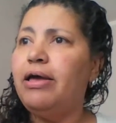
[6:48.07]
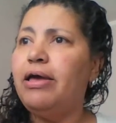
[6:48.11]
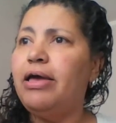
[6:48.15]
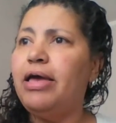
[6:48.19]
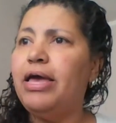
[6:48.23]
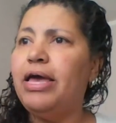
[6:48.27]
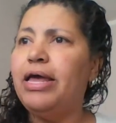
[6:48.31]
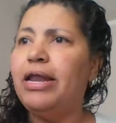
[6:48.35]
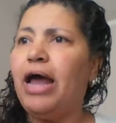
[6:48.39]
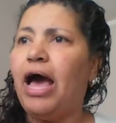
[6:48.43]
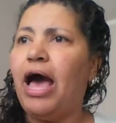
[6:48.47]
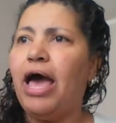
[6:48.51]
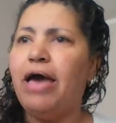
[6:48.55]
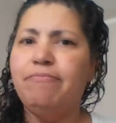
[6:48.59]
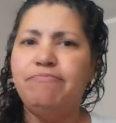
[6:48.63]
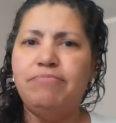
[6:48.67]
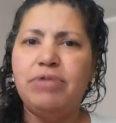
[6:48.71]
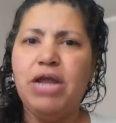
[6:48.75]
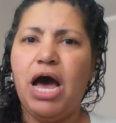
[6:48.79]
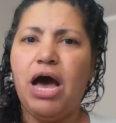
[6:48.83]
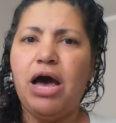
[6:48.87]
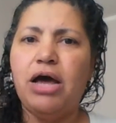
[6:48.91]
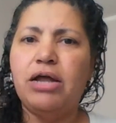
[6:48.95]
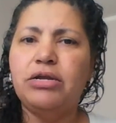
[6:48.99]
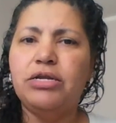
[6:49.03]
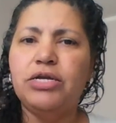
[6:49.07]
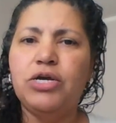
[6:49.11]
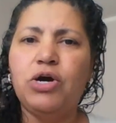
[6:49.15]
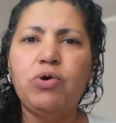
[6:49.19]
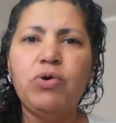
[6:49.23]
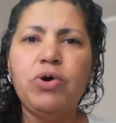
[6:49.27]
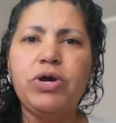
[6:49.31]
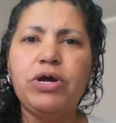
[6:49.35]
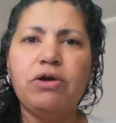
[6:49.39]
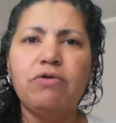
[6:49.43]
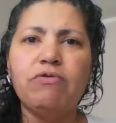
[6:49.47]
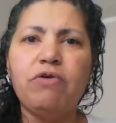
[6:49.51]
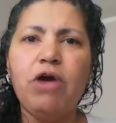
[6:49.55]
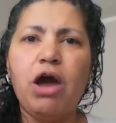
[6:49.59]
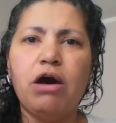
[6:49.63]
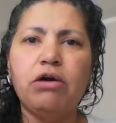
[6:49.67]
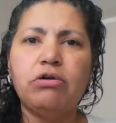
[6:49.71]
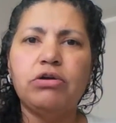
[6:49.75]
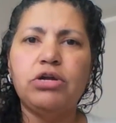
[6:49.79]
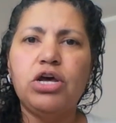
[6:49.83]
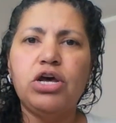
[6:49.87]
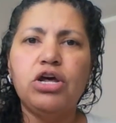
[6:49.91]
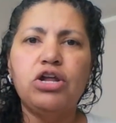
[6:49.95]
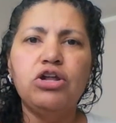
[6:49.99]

And I am not going around